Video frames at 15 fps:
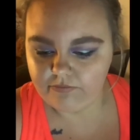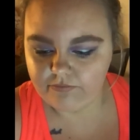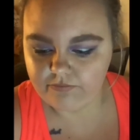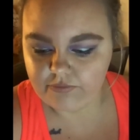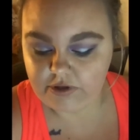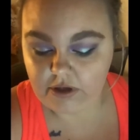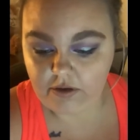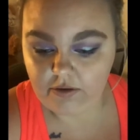
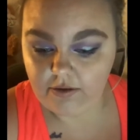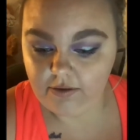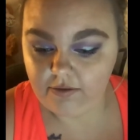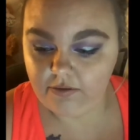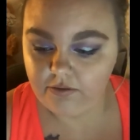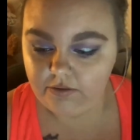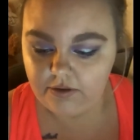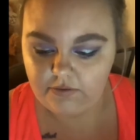So
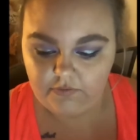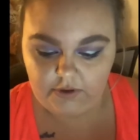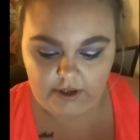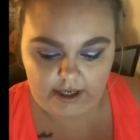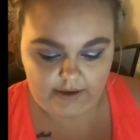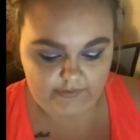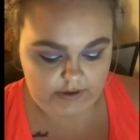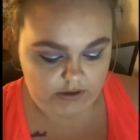if you
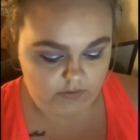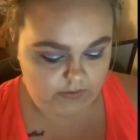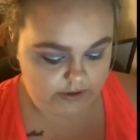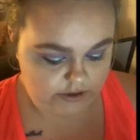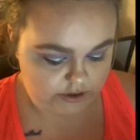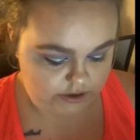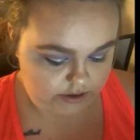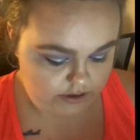have any
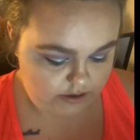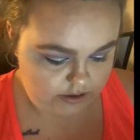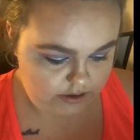questions,